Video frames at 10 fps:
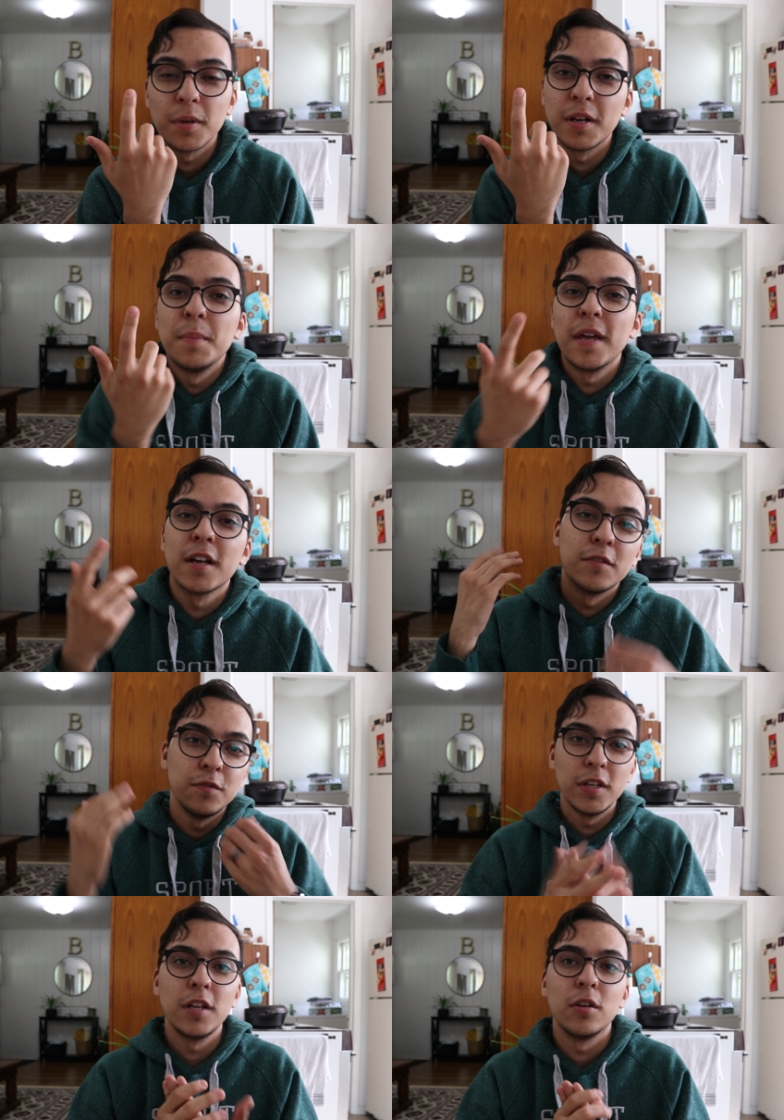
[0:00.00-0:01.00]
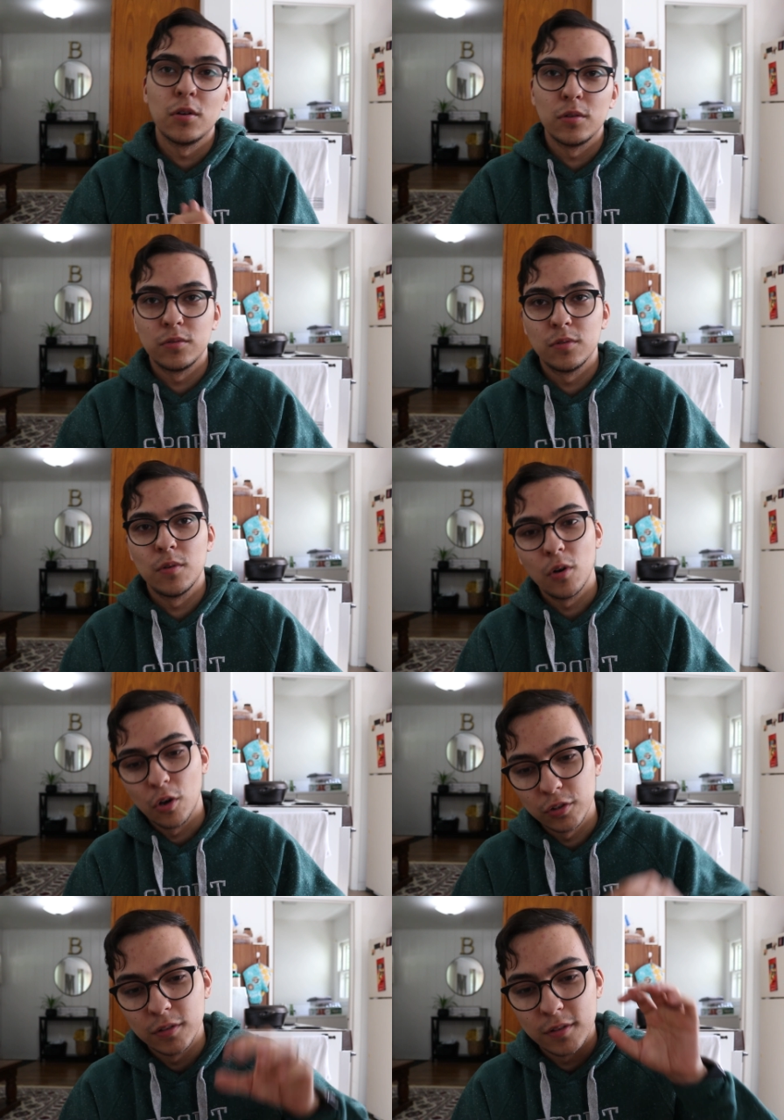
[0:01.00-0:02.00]
I'm gonna make a video
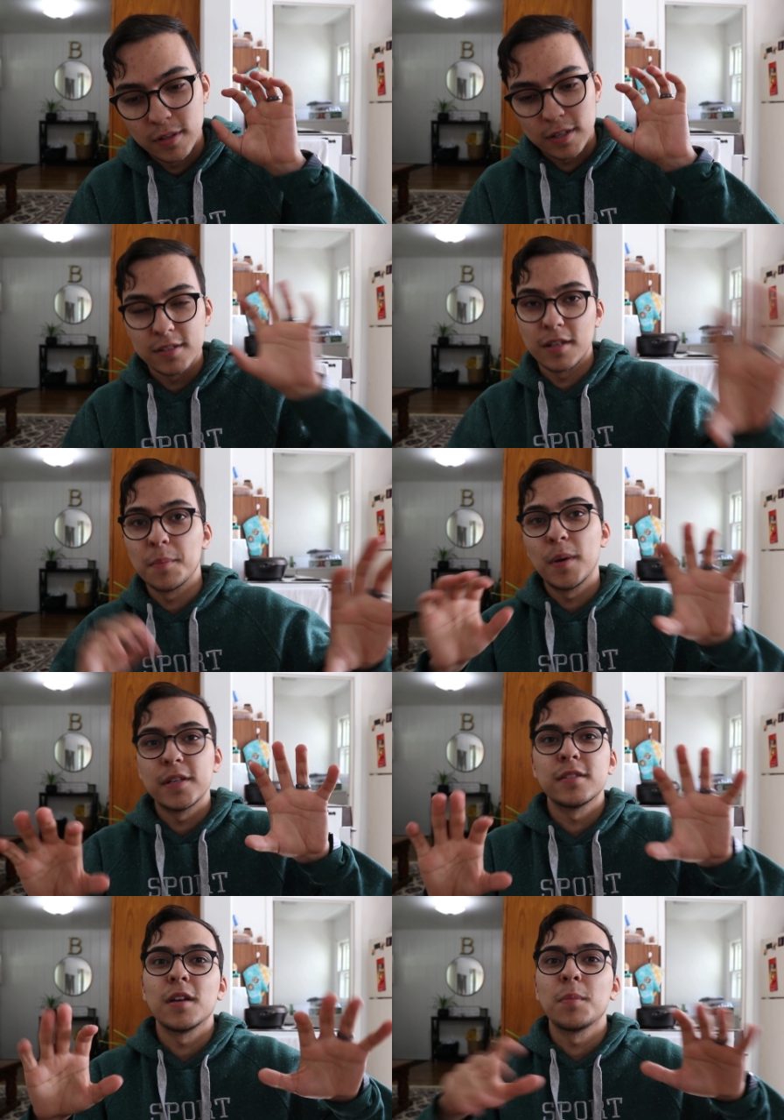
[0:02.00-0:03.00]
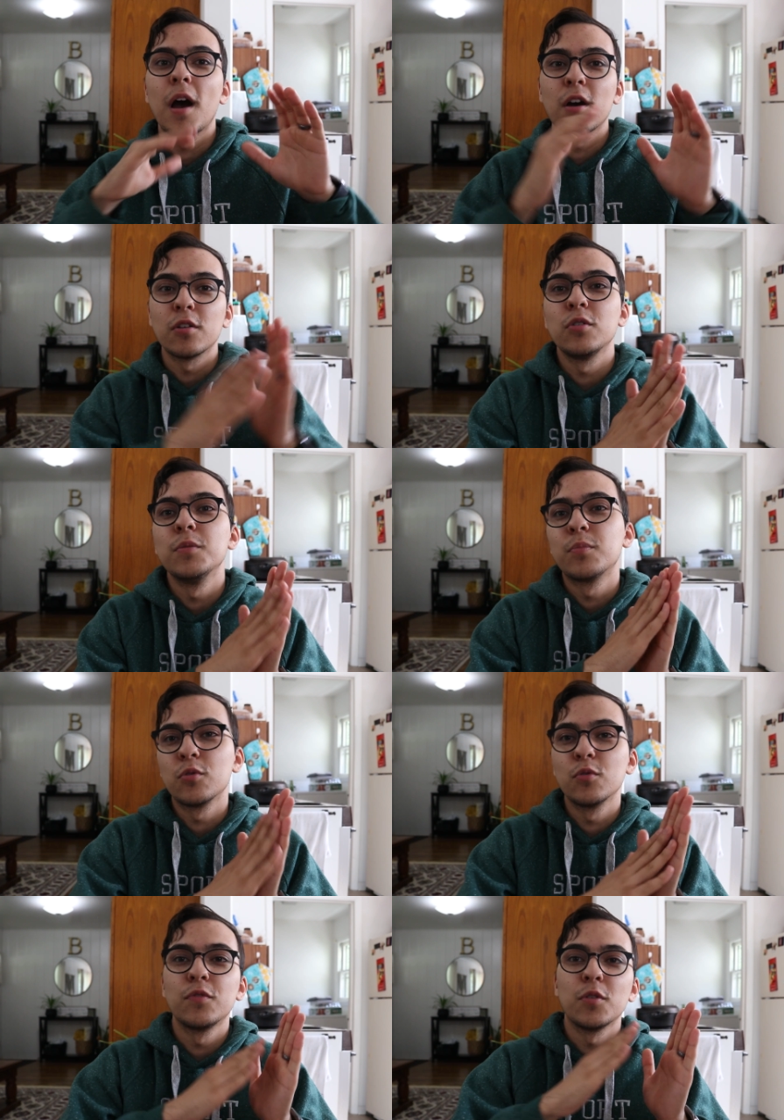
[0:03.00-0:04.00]
on like step by step how to
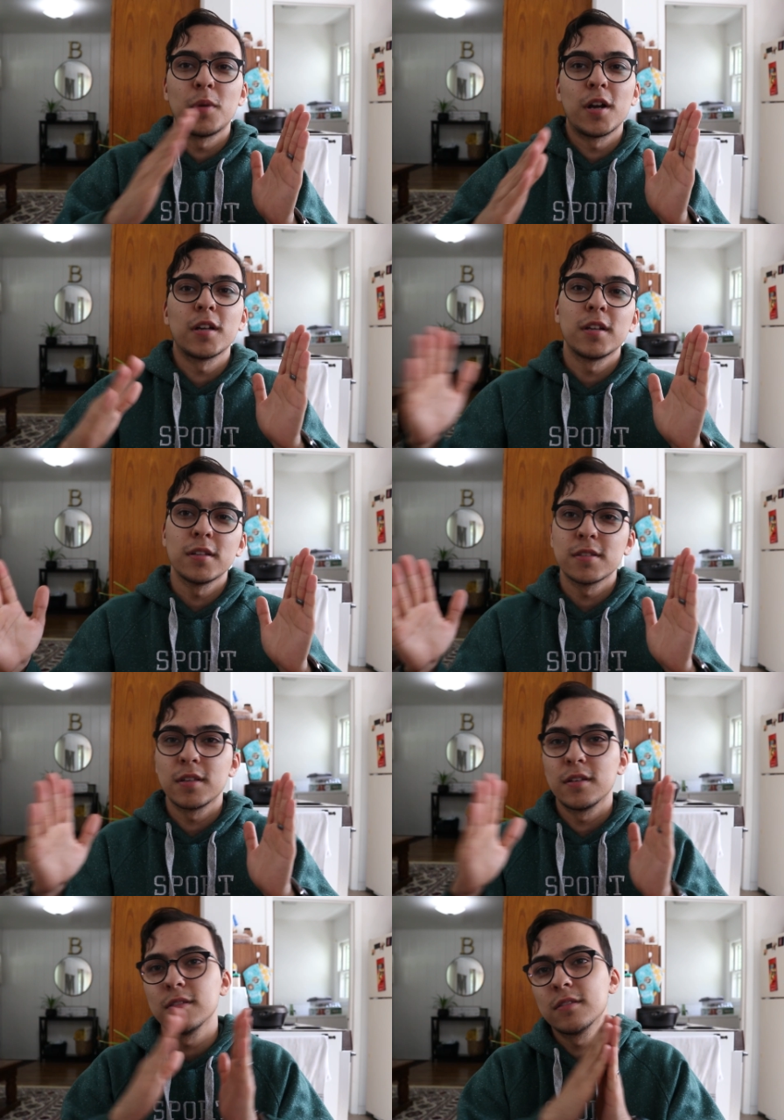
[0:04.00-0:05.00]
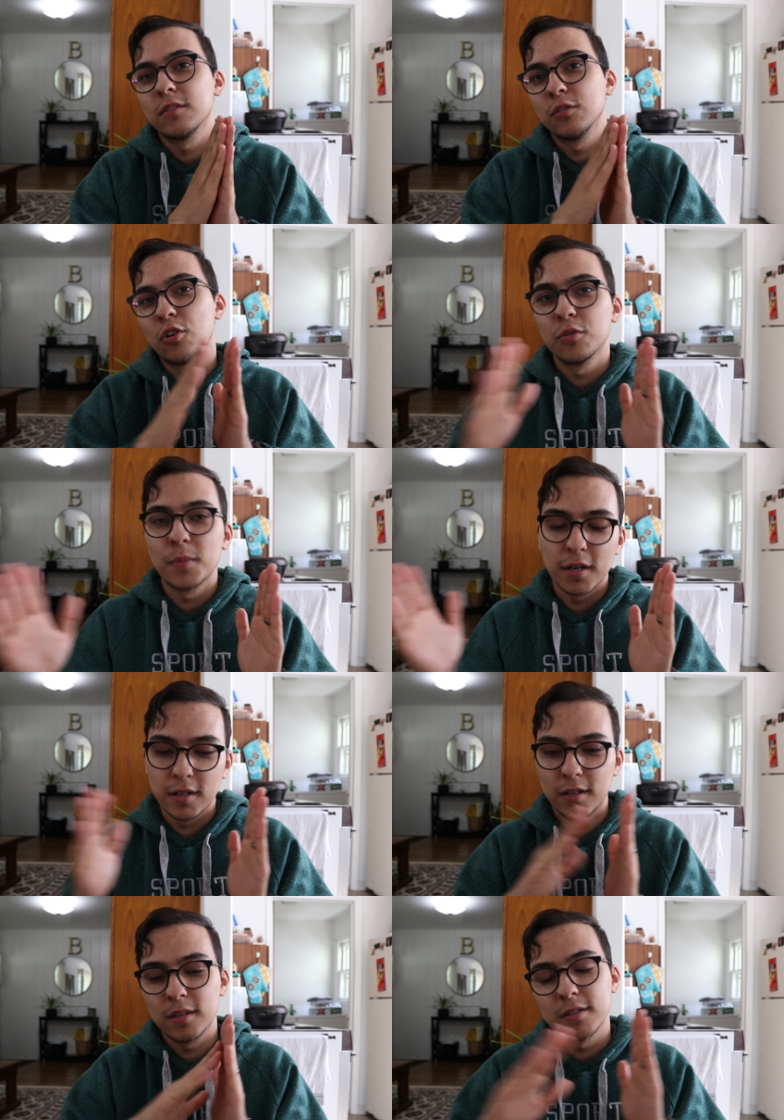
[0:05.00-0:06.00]
improve your marketing skills and learn
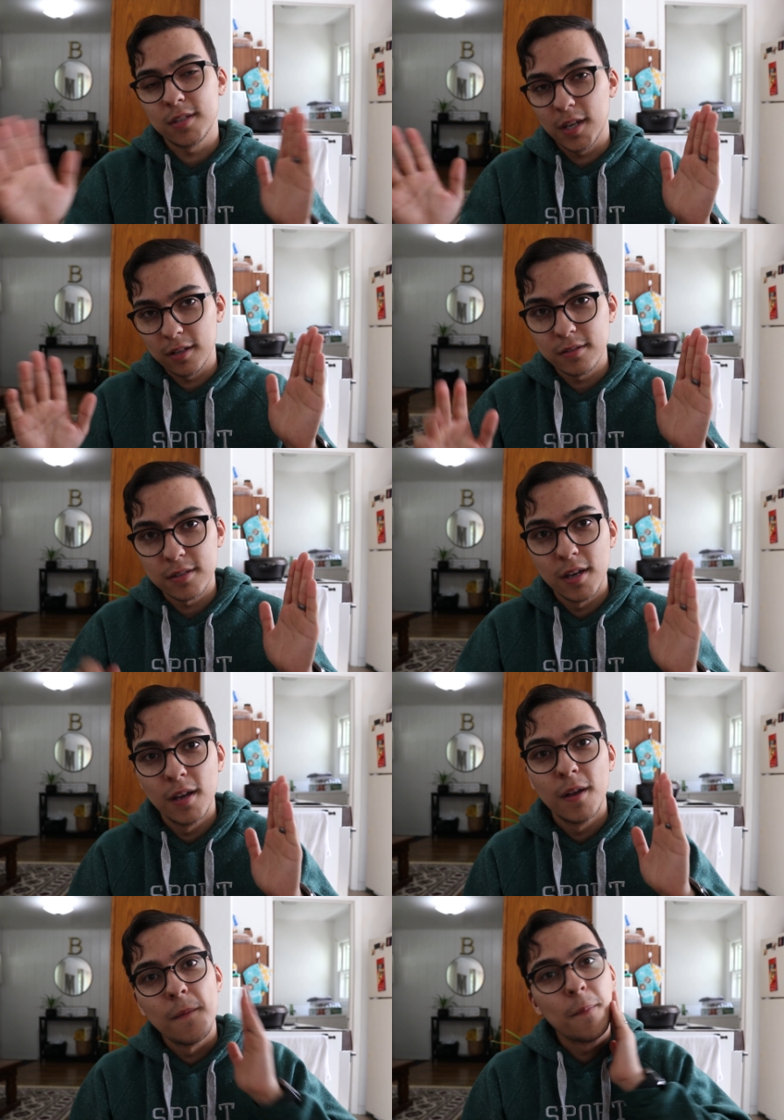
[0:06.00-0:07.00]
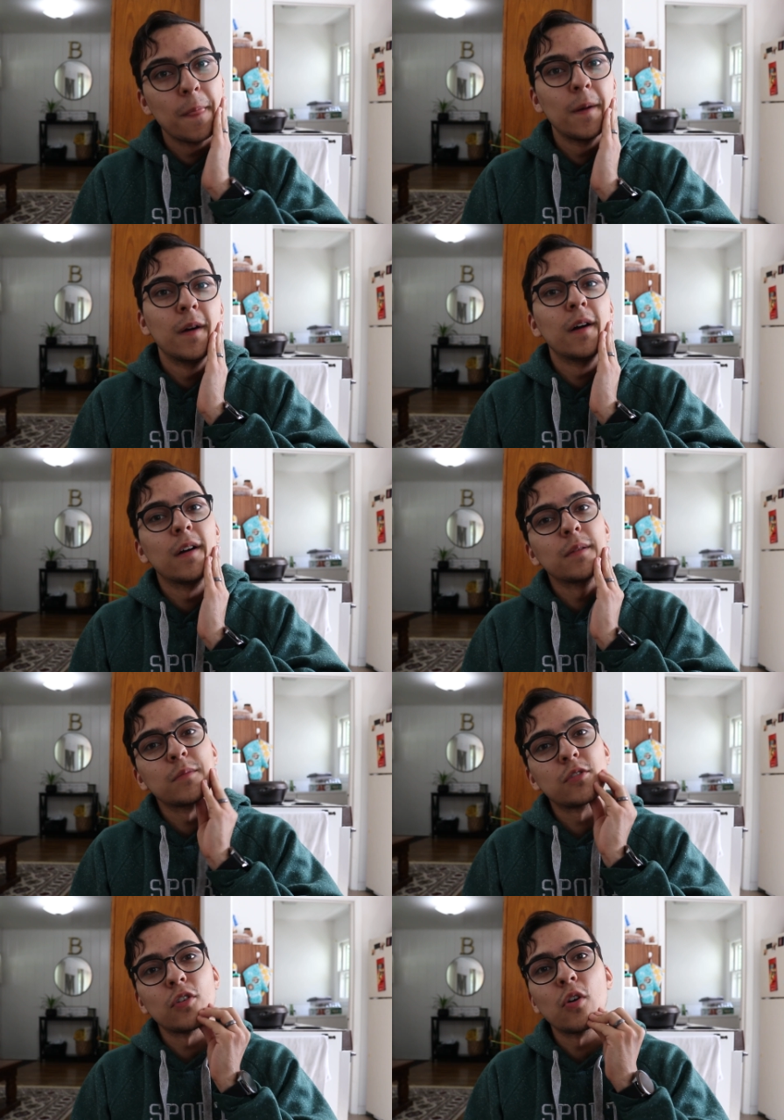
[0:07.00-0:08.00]
marketing and sales um,
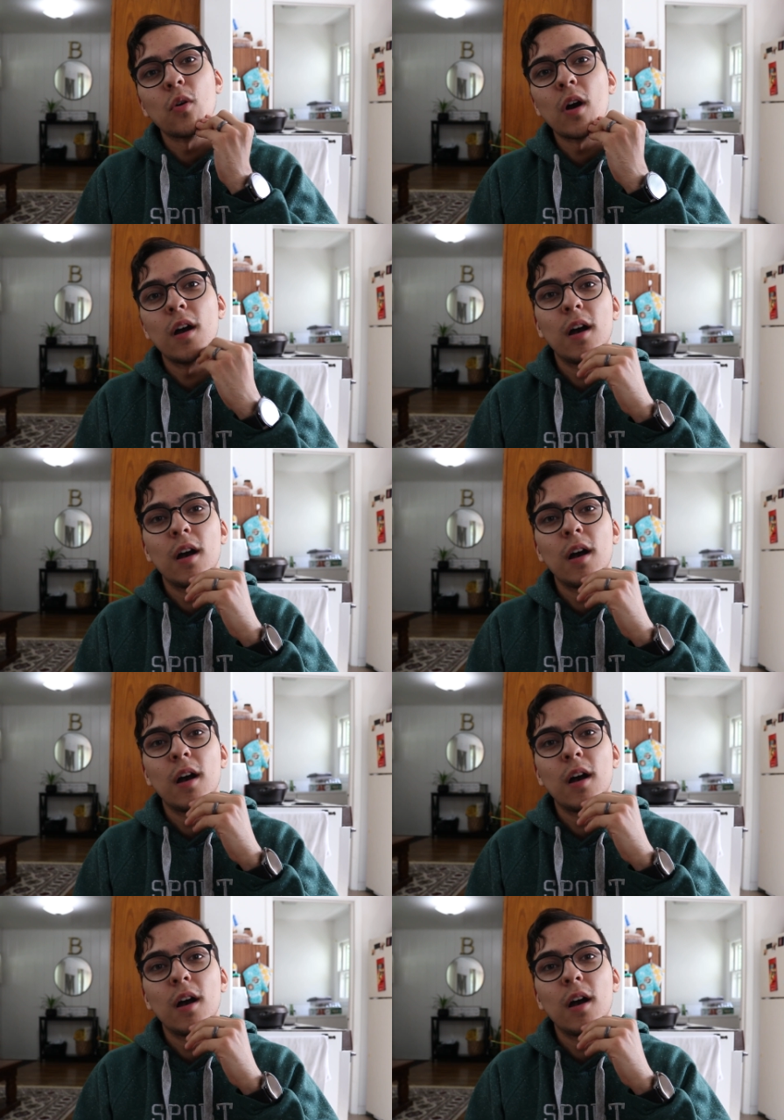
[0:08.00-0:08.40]
so